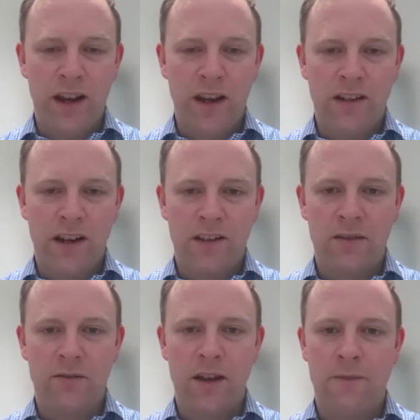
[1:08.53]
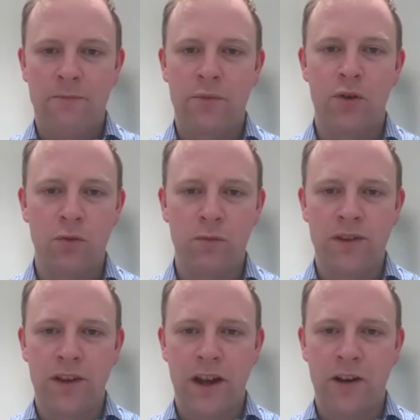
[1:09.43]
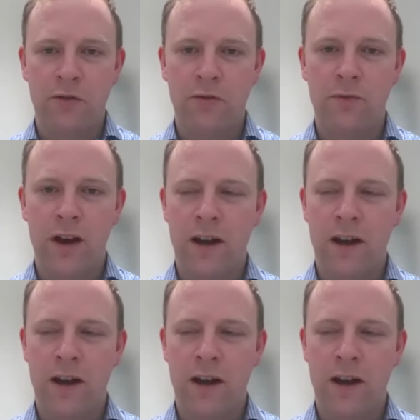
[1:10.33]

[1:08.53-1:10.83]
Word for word: NHS um, procurement cycle.